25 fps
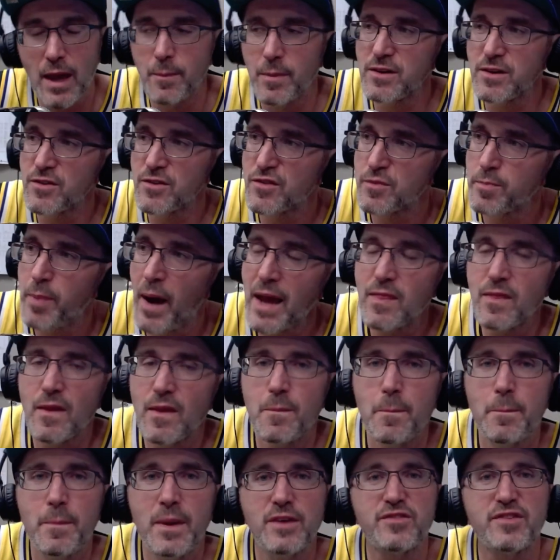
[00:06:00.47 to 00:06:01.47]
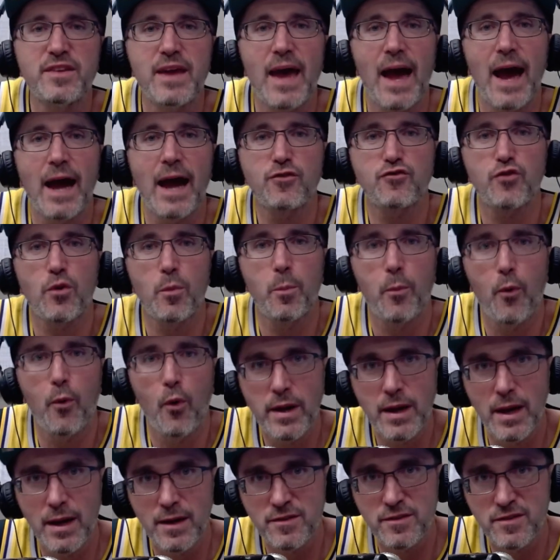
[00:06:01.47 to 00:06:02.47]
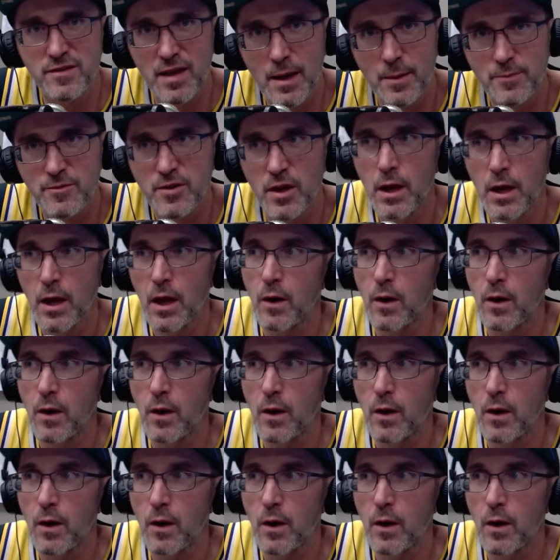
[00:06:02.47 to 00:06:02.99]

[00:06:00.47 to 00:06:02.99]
And despite the missed extra point attempt,